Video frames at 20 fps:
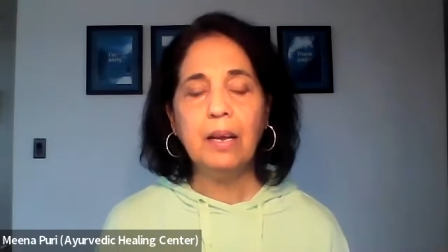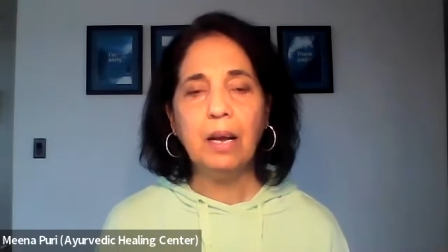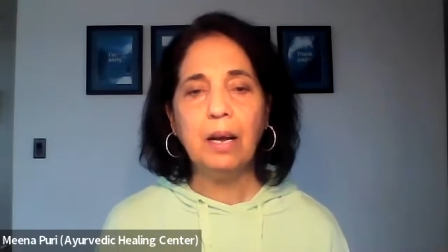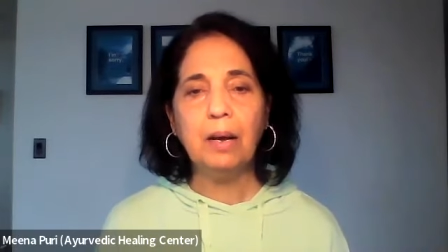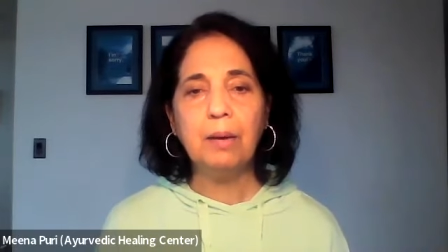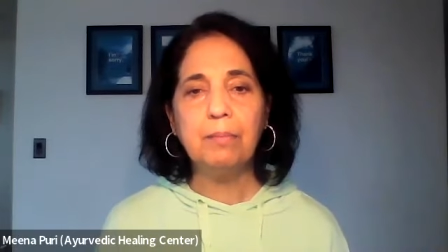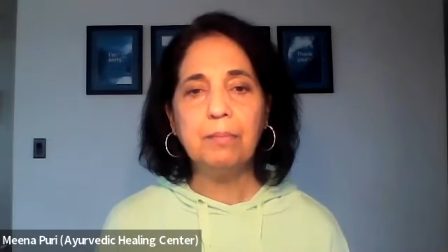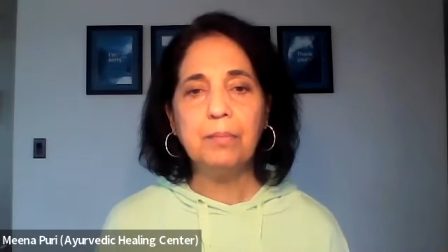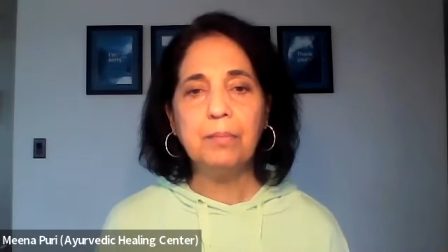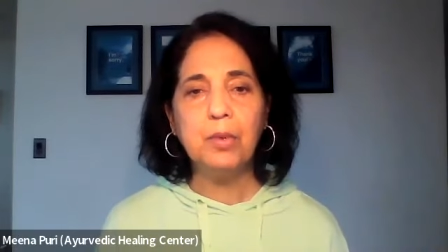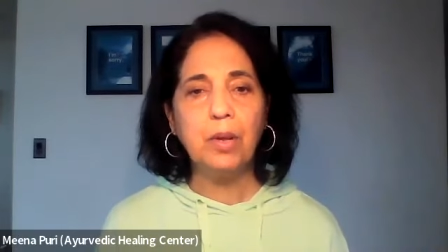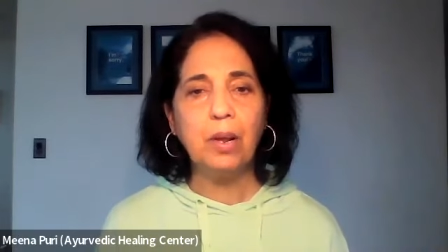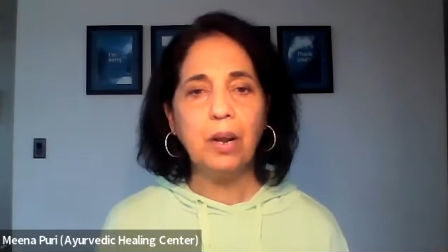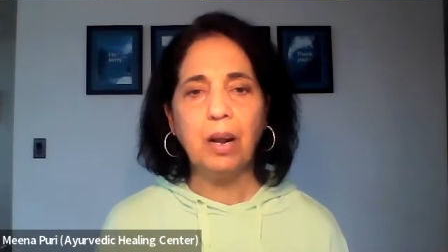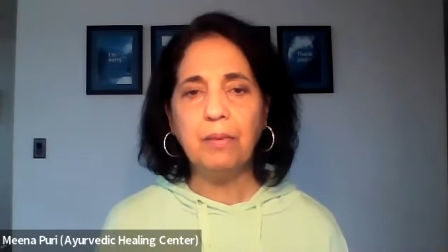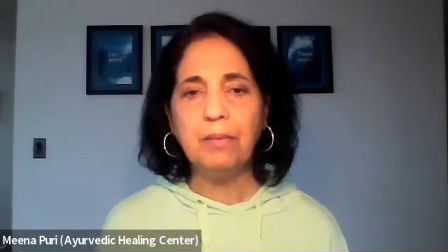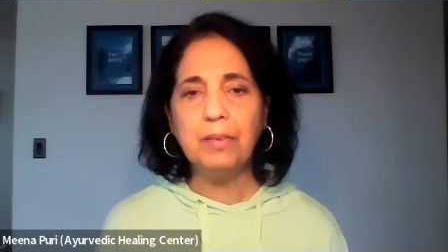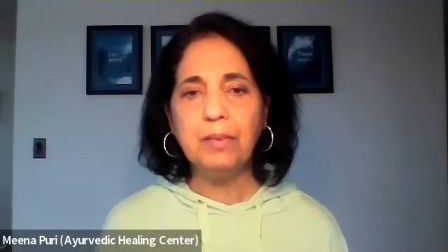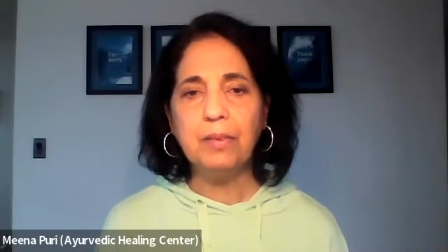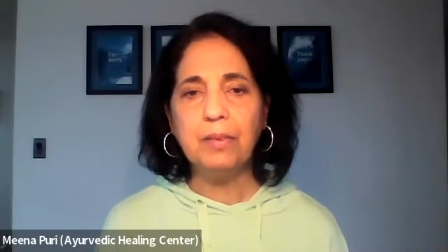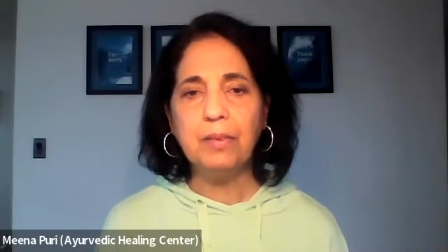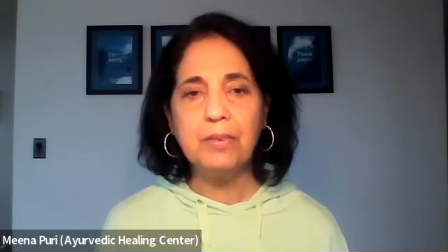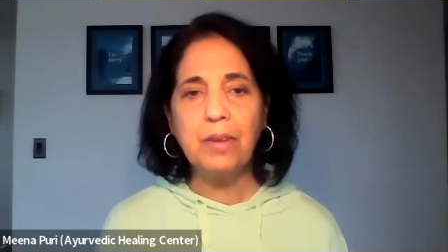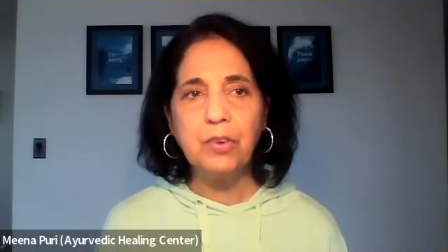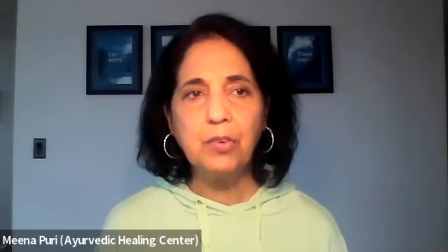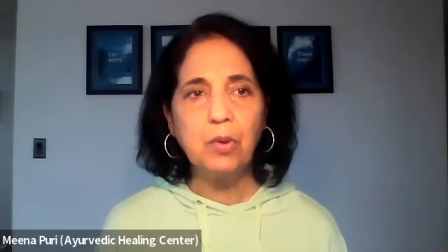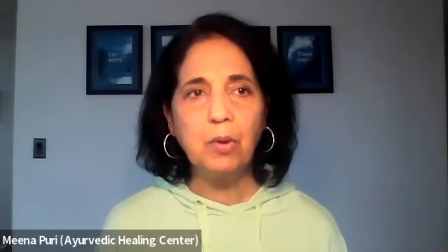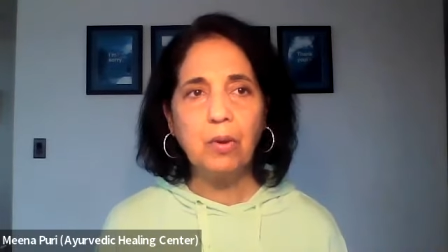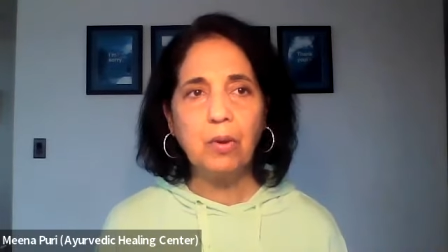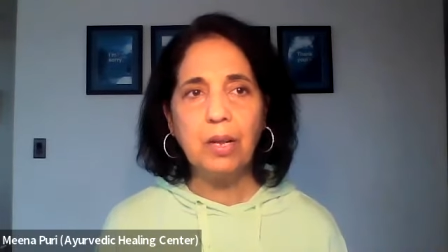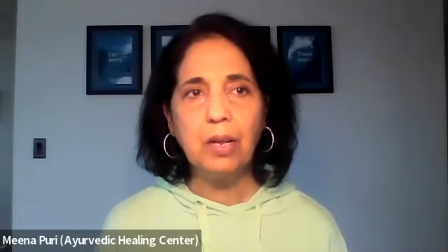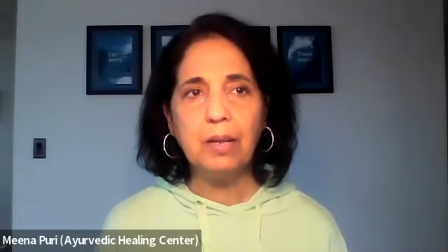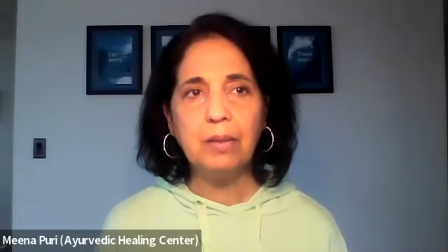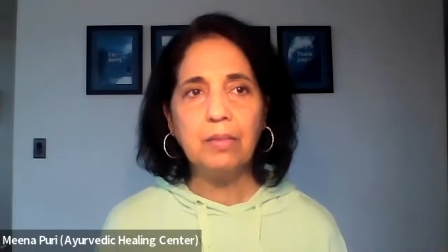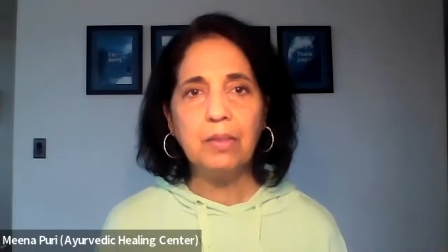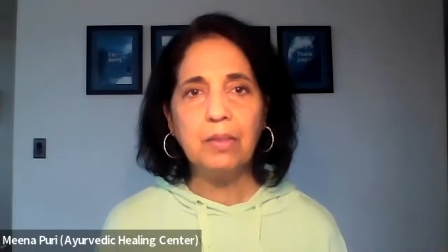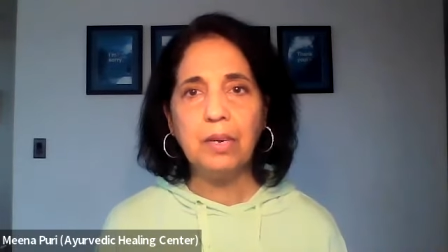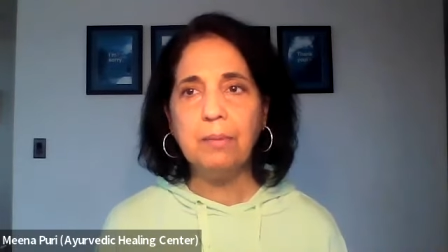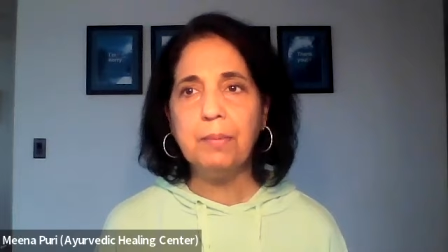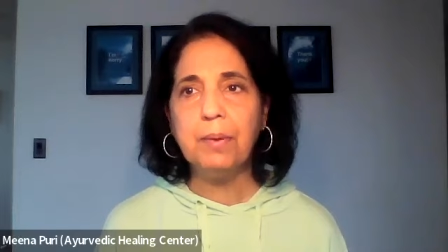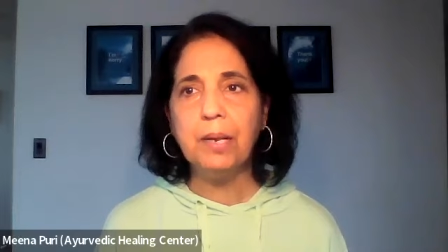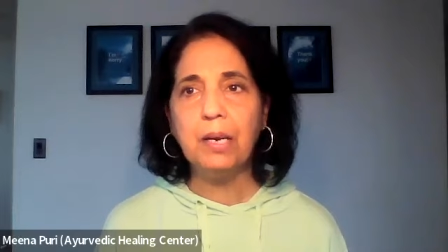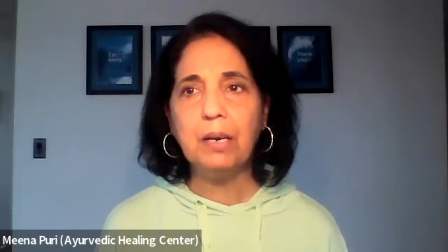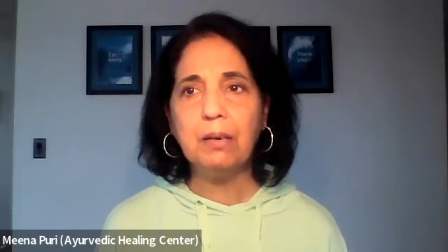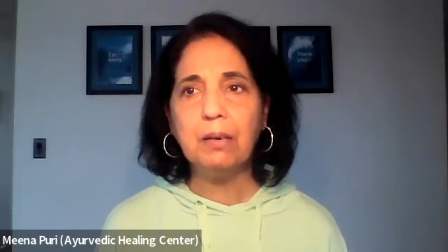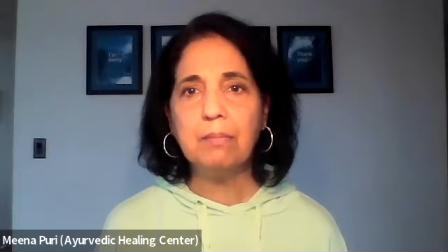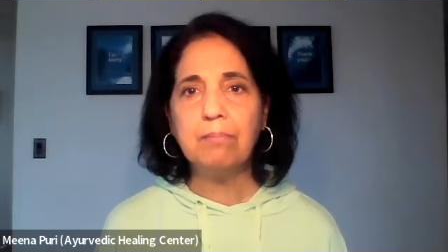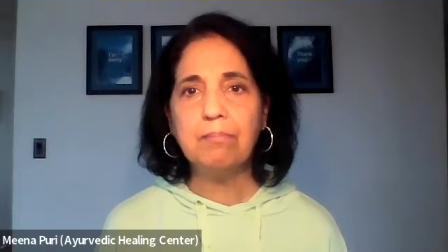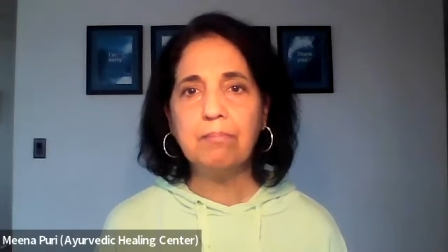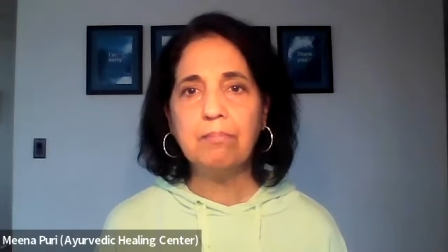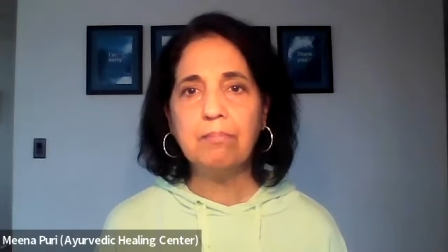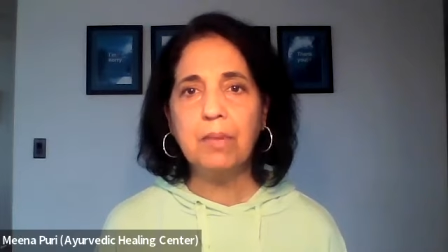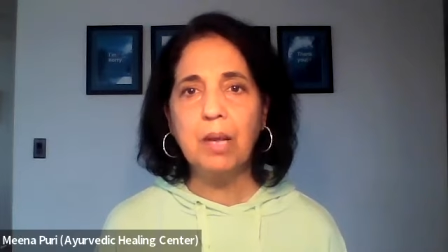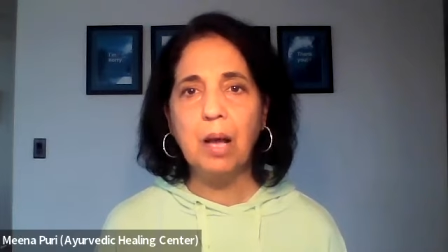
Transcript: Um, you can always schedule a 30 minute